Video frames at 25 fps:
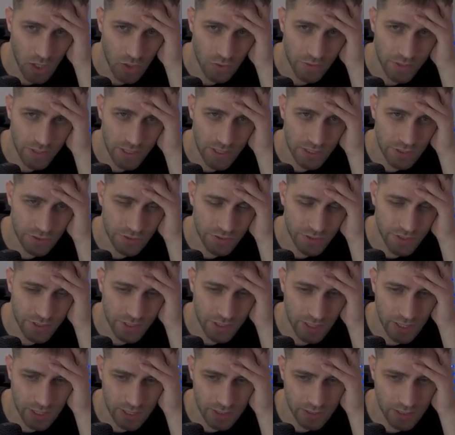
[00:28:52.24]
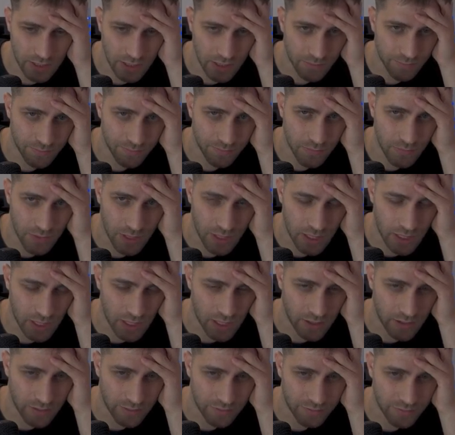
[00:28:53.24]
Really interesting endgame. And I
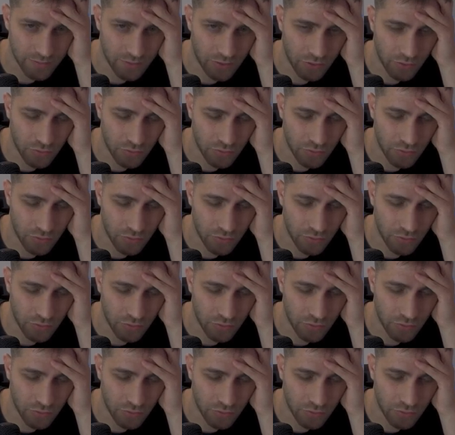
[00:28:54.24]
have